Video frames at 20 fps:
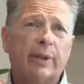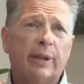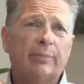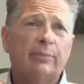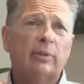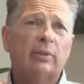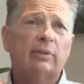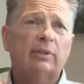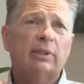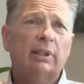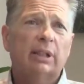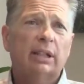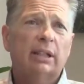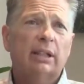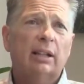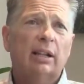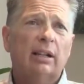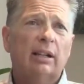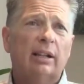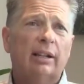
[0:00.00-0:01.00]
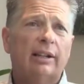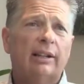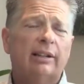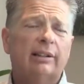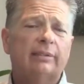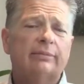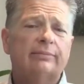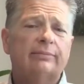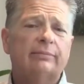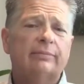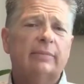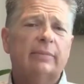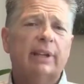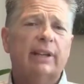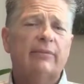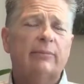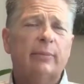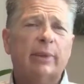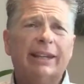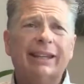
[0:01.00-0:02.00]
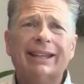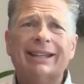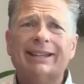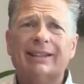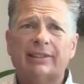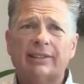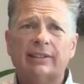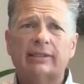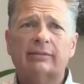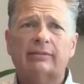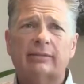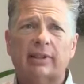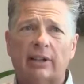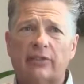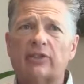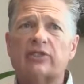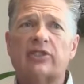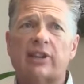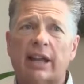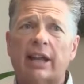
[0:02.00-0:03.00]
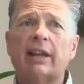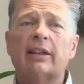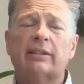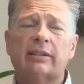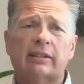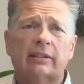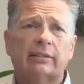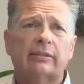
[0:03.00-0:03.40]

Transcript: people even begin to understand.